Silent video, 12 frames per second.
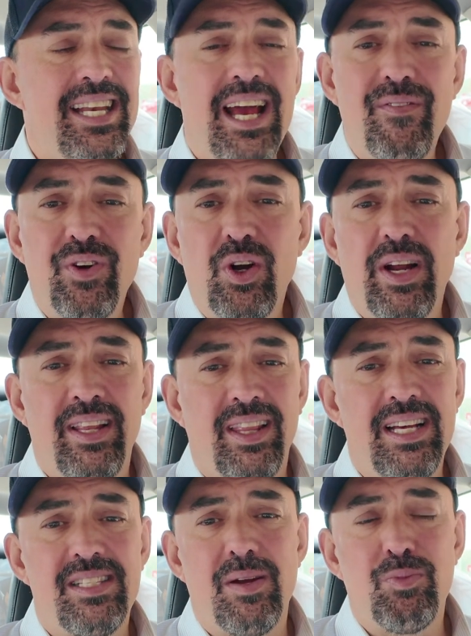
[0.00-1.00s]
never,
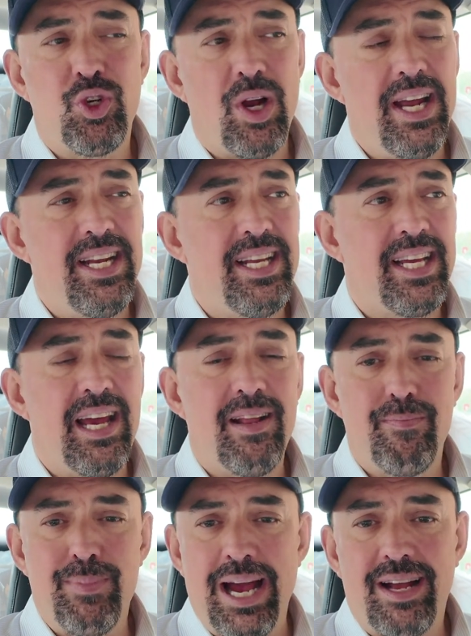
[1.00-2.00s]
unless I'm trying to
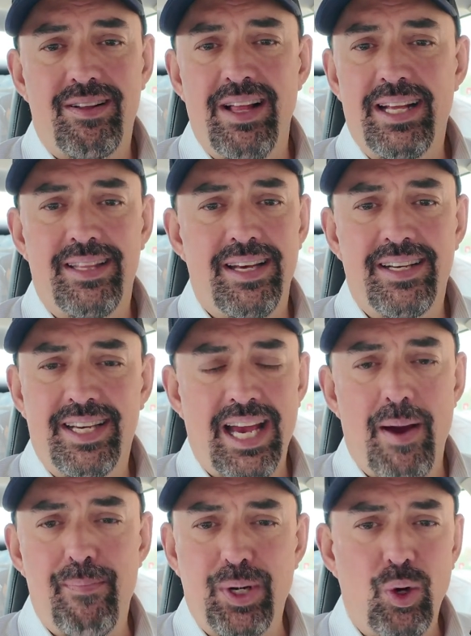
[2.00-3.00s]
get back like the
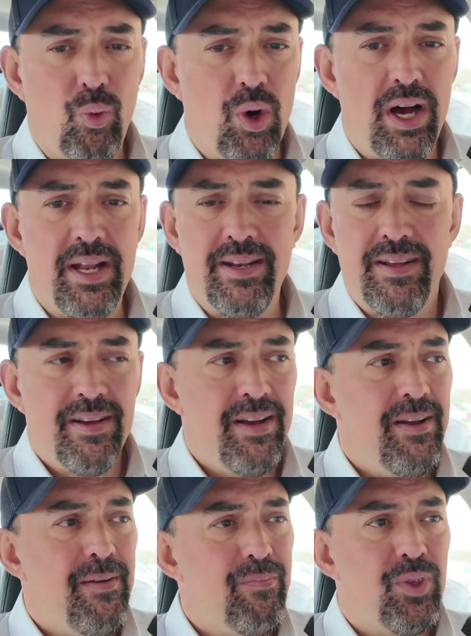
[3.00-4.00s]
Capital One
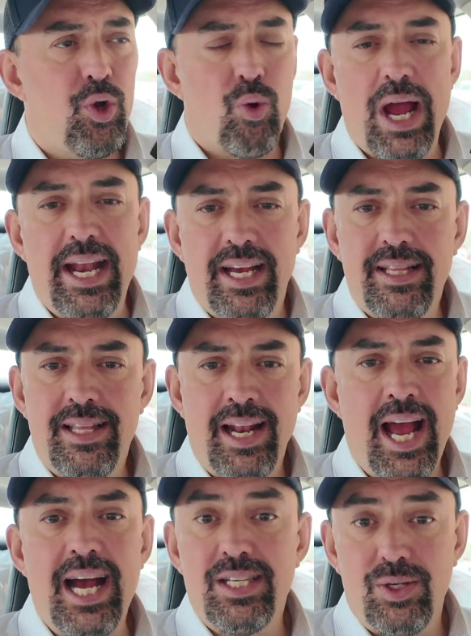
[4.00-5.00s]
credit that
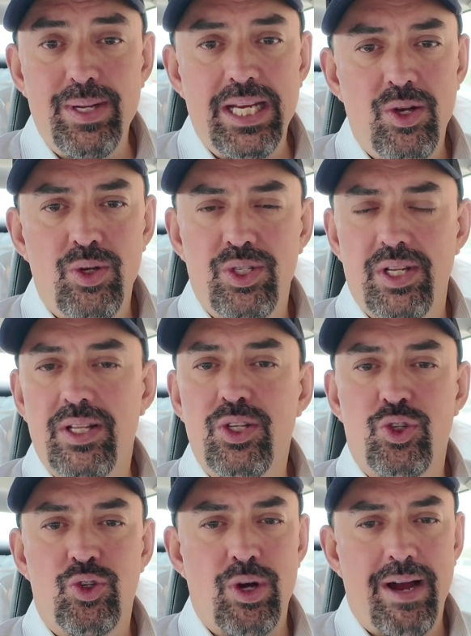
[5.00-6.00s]
has to be used in the
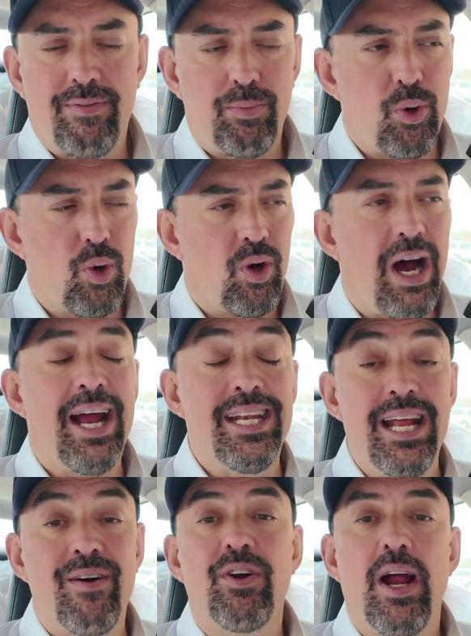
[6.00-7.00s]
travel portal, I
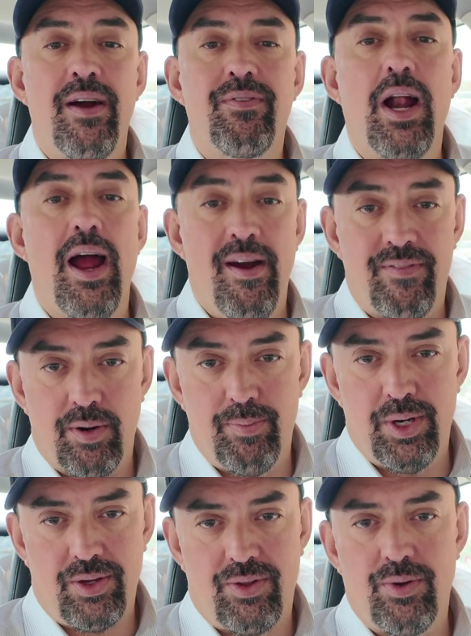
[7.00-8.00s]
never, ever, ever
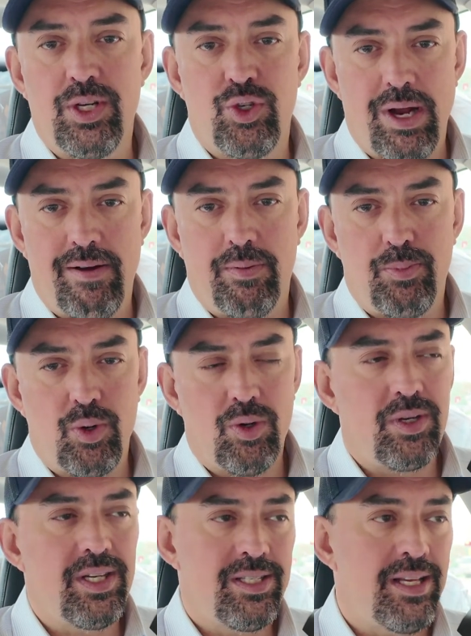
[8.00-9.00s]
book through a travel
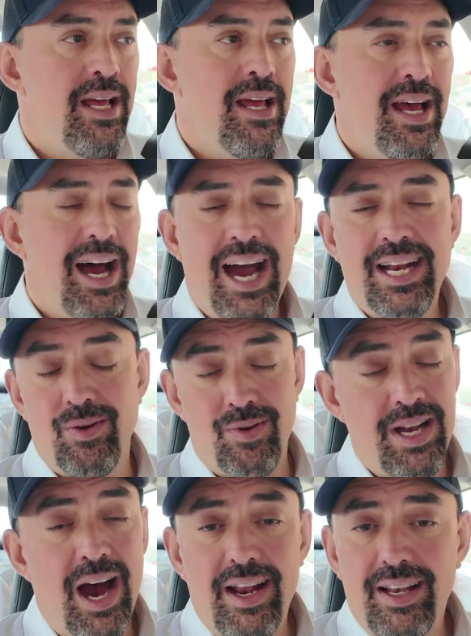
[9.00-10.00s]
portal because I do
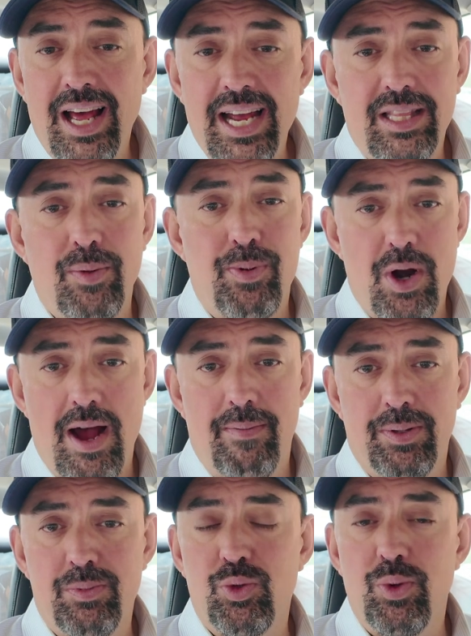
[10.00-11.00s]
not like the
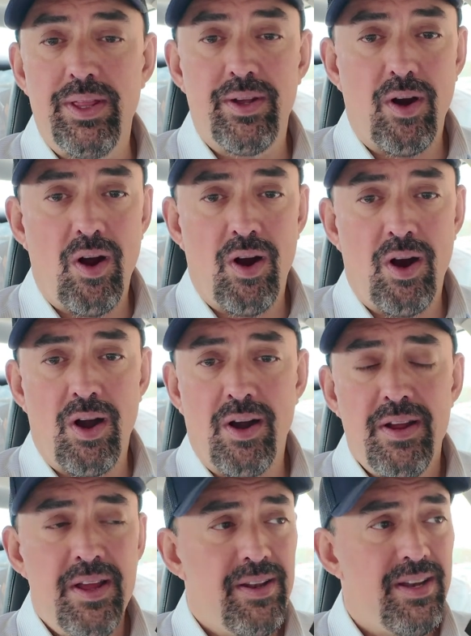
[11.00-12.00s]
problems when there
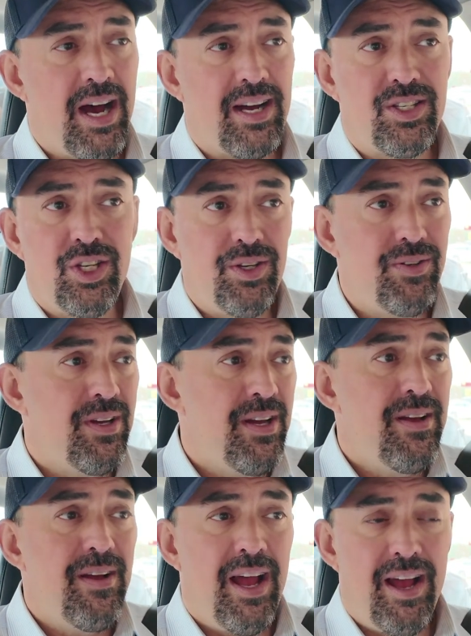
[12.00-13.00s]
are not to
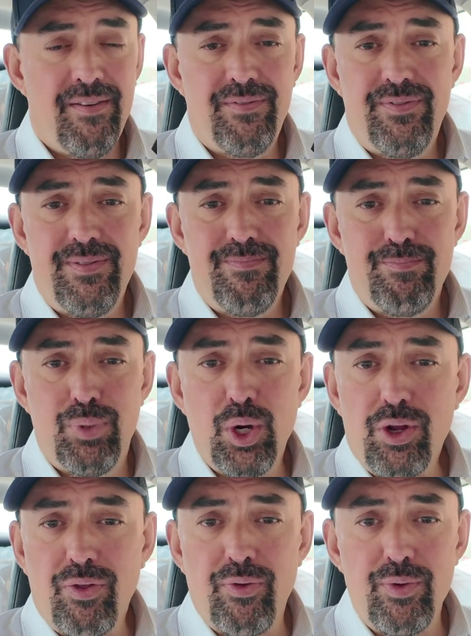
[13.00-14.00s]
have
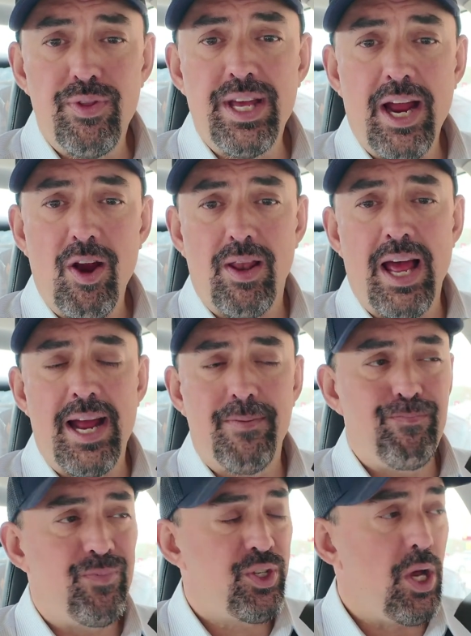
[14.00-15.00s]
booked through the
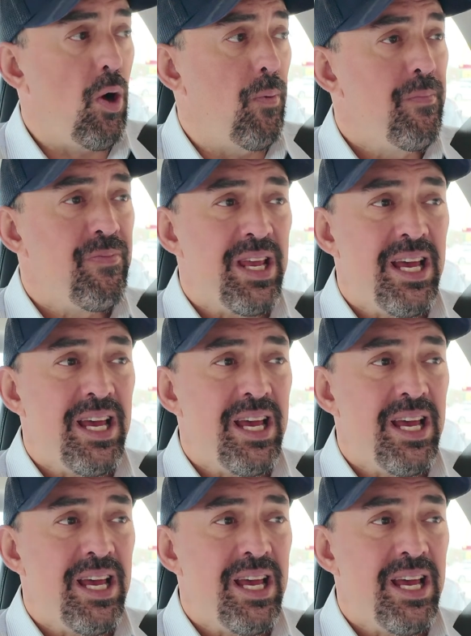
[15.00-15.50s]
airline. So